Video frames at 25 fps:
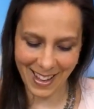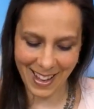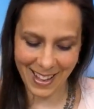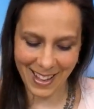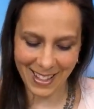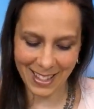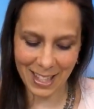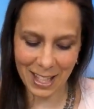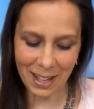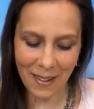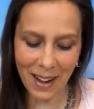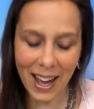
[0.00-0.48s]

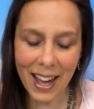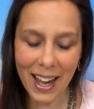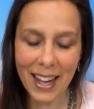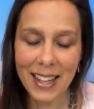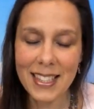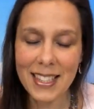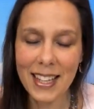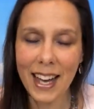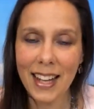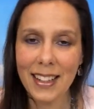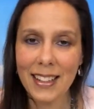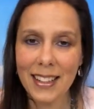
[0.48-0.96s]
You are
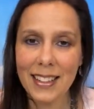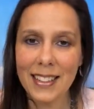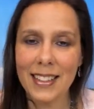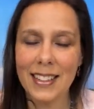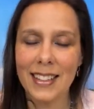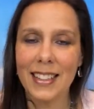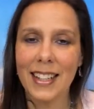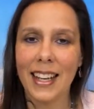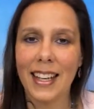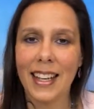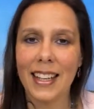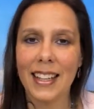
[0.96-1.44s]

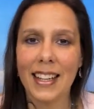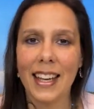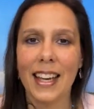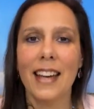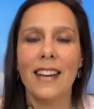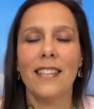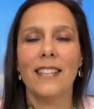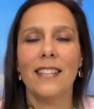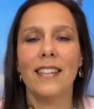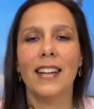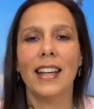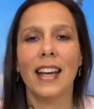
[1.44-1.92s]
talented and
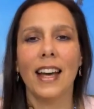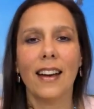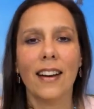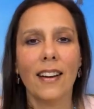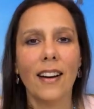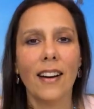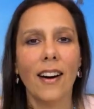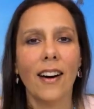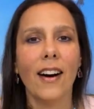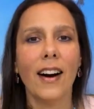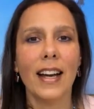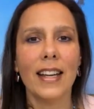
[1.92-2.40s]
caring and
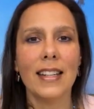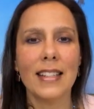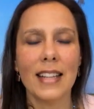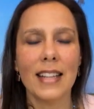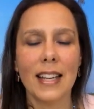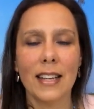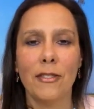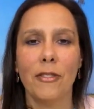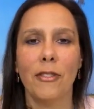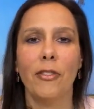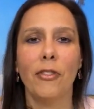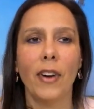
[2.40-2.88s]
kind
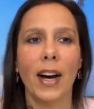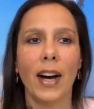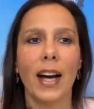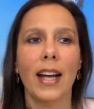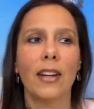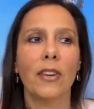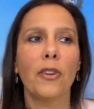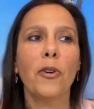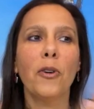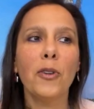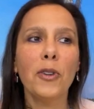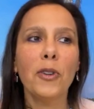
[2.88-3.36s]
and
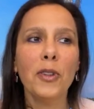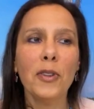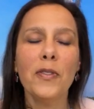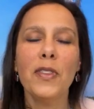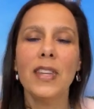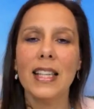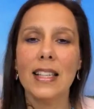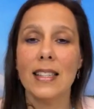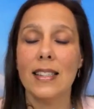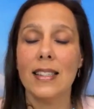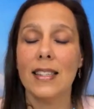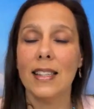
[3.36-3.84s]
fun. All of
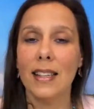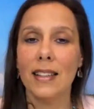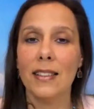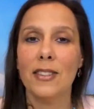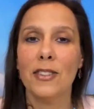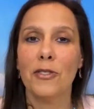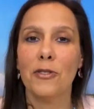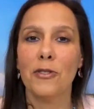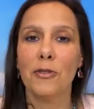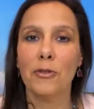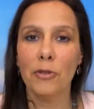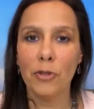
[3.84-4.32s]
these
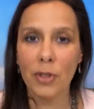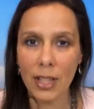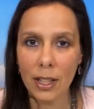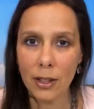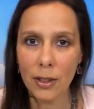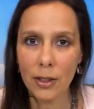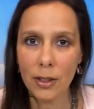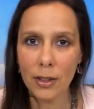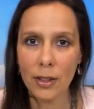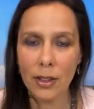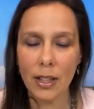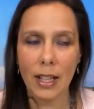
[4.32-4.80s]
things are
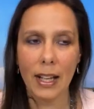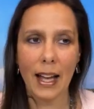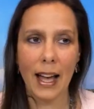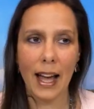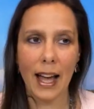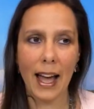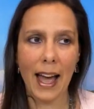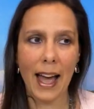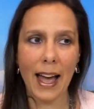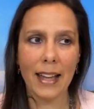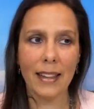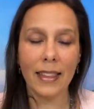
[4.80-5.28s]
real
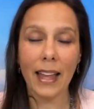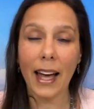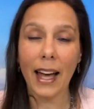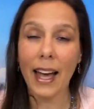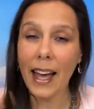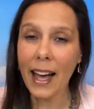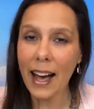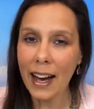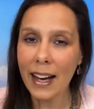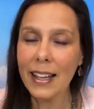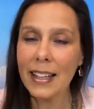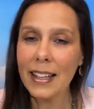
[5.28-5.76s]
and they
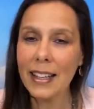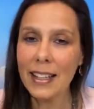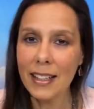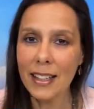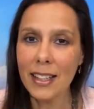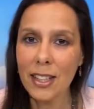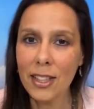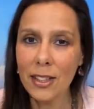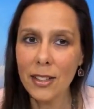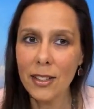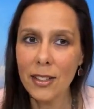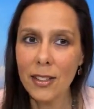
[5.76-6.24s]
are
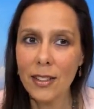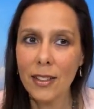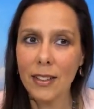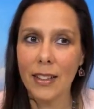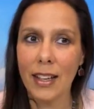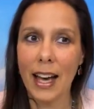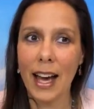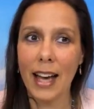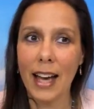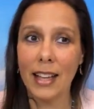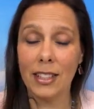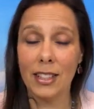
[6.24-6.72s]
in you,
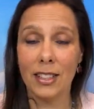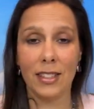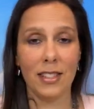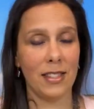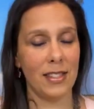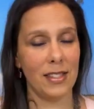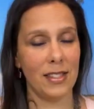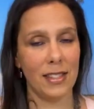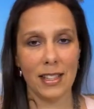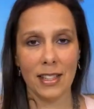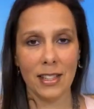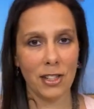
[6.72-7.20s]
and you
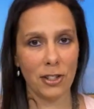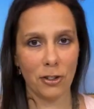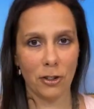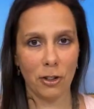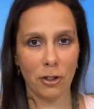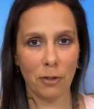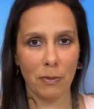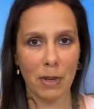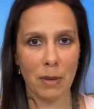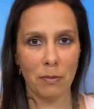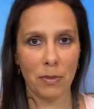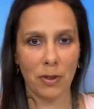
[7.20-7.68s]
just need to
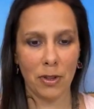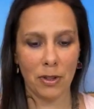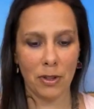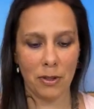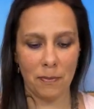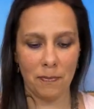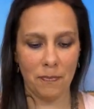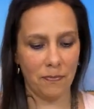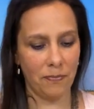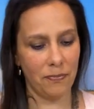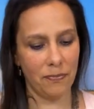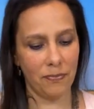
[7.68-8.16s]
remember
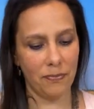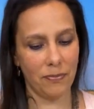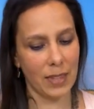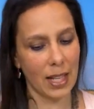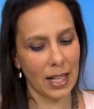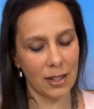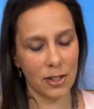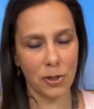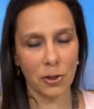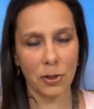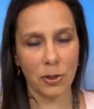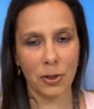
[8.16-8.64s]
them.
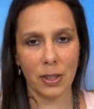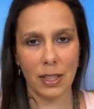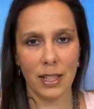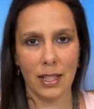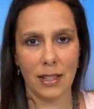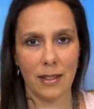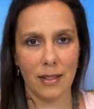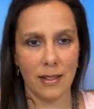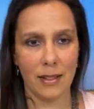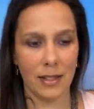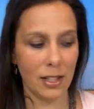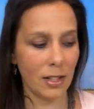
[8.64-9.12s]
That's all it
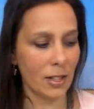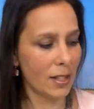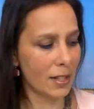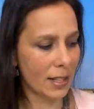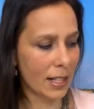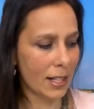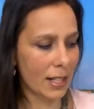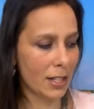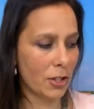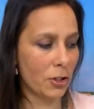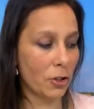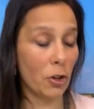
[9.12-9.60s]
is. You just
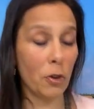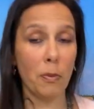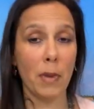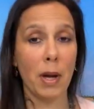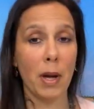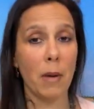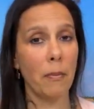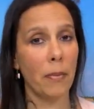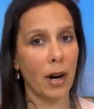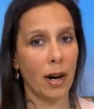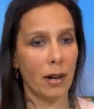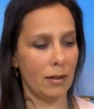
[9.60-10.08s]
need to
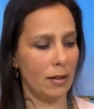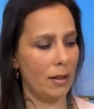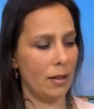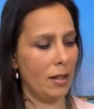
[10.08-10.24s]
remember.